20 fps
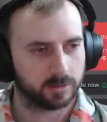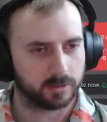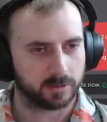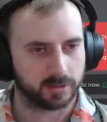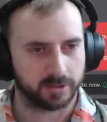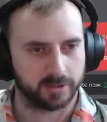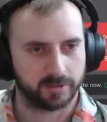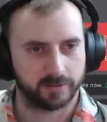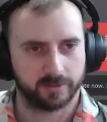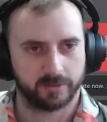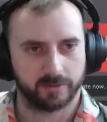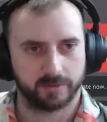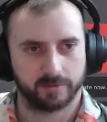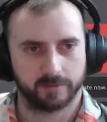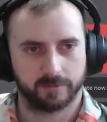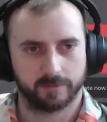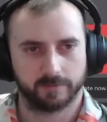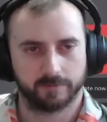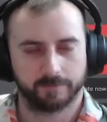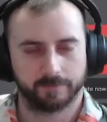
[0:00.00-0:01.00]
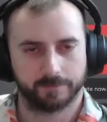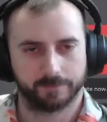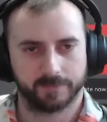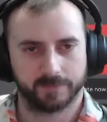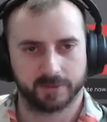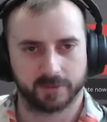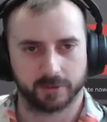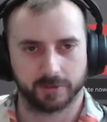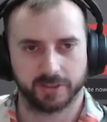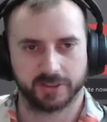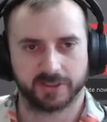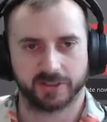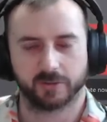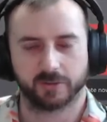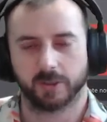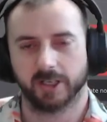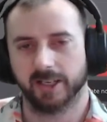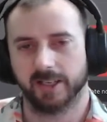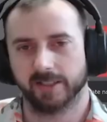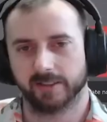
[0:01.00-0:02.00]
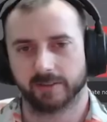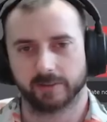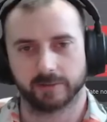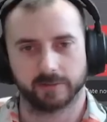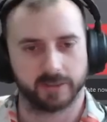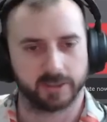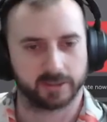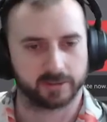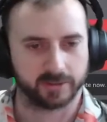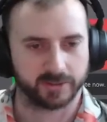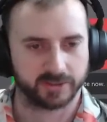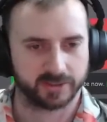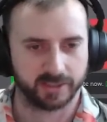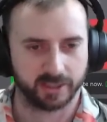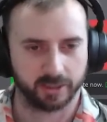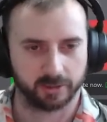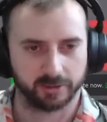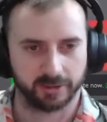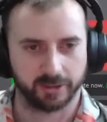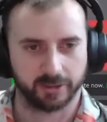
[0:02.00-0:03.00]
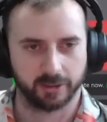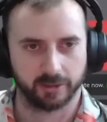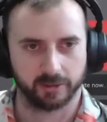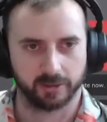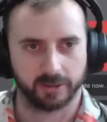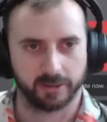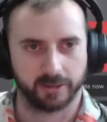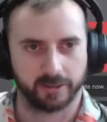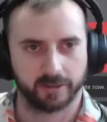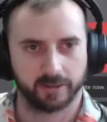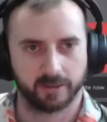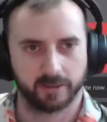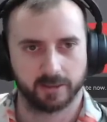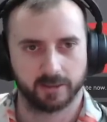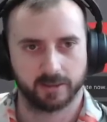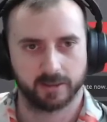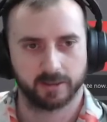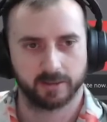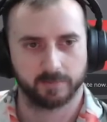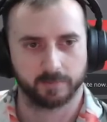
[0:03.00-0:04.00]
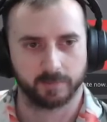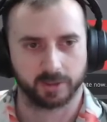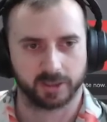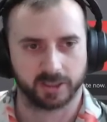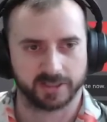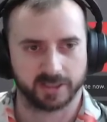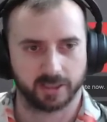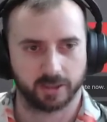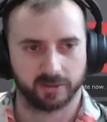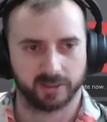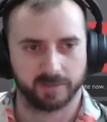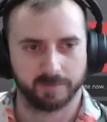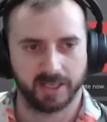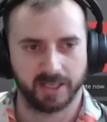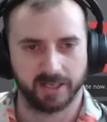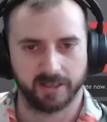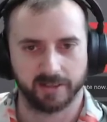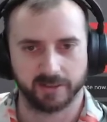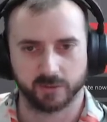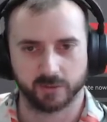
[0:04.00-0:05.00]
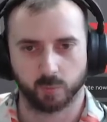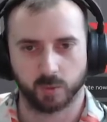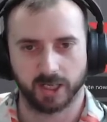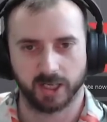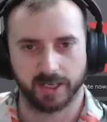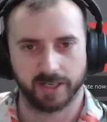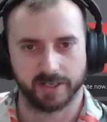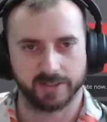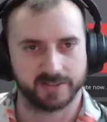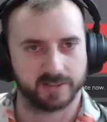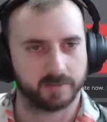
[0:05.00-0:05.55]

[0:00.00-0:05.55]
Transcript: Okay. So this is why I incorrectly scaled it earlier, because I only made it as wide as the